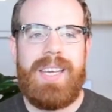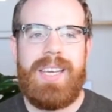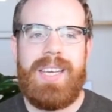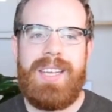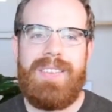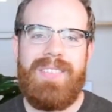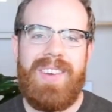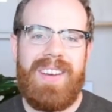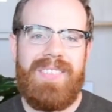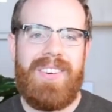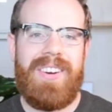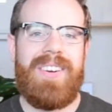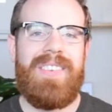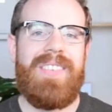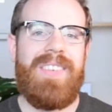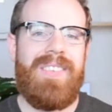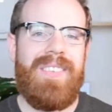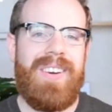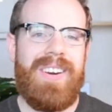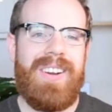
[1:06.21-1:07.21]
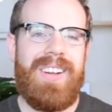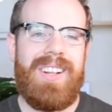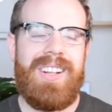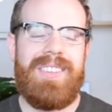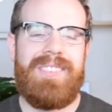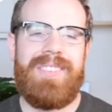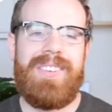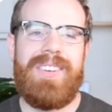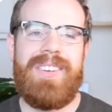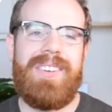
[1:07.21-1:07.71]
in my part of the
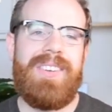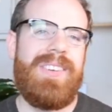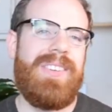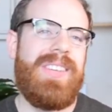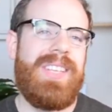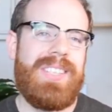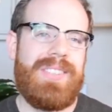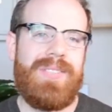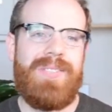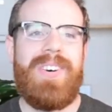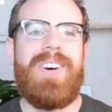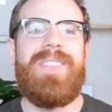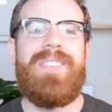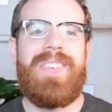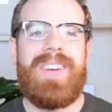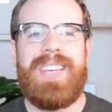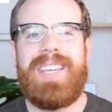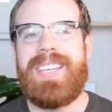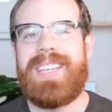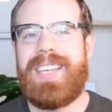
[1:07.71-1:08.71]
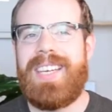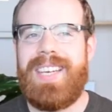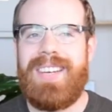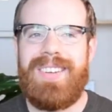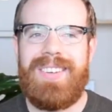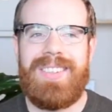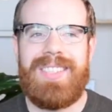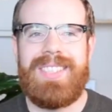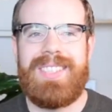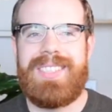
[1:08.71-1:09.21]
world for this 1 week,
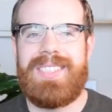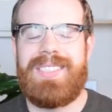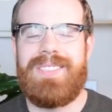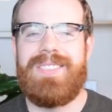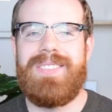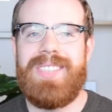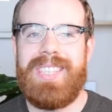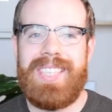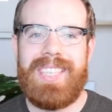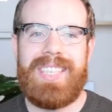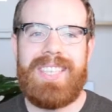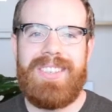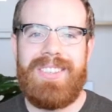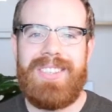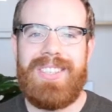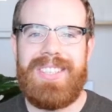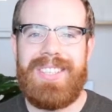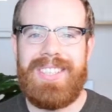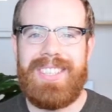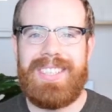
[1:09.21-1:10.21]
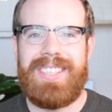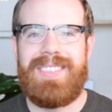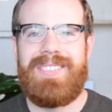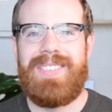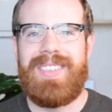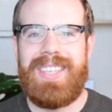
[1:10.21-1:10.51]
it was really cold.